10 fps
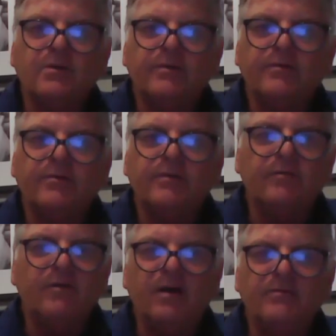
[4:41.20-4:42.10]
at
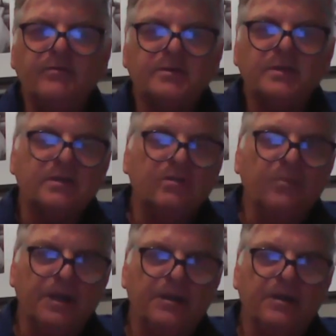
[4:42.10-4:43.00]
fifty-five to sixty
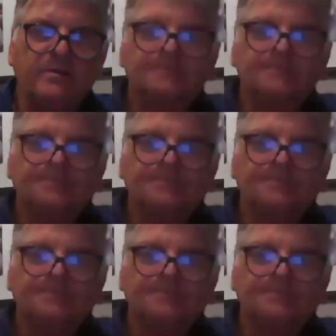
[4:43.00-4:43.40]
million years old.